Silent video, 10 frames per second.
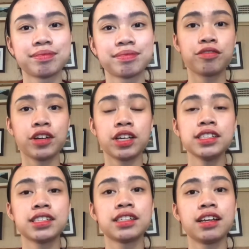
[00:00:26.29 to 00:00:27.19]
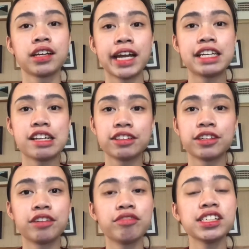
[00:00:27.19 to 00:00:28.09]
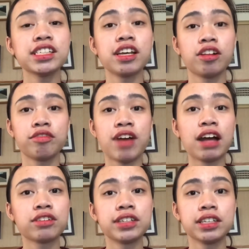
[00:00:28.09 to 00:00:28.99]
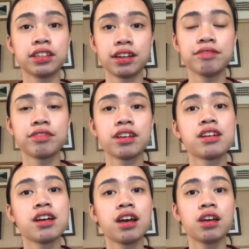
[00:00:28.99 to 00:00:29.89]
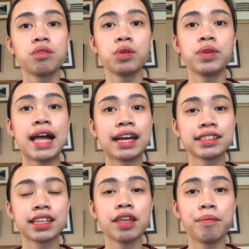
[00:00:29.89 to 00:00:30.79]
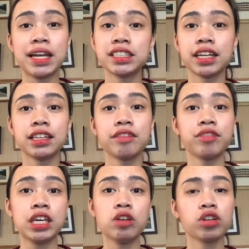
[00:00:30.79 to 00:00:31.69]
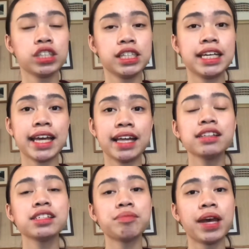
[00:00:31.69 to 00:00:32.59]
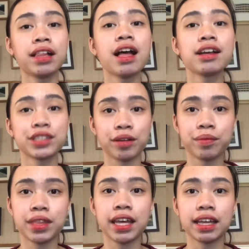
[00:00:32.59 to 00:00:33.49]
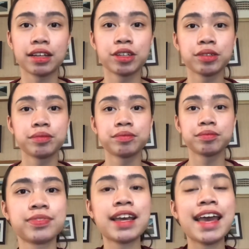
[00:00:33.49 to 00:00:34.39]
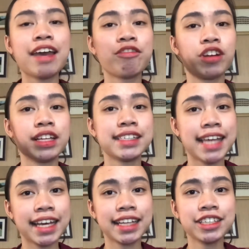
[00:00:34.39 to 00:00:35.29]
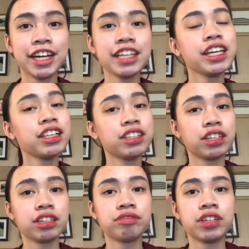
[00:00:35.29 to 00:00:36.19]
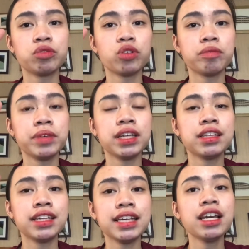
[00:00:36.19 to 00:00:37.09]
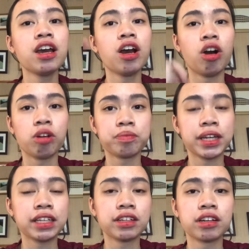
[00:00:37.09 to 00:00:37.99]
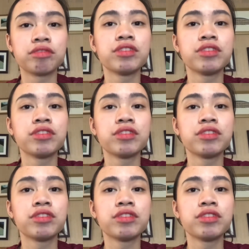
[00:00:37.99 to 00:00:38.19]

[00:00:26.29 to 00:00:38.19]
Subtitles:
First, cranial nerve is the olfactory nerve. We will ask the patient if he or she can smell something. For the second cranial nerve, it will be the optic nerve.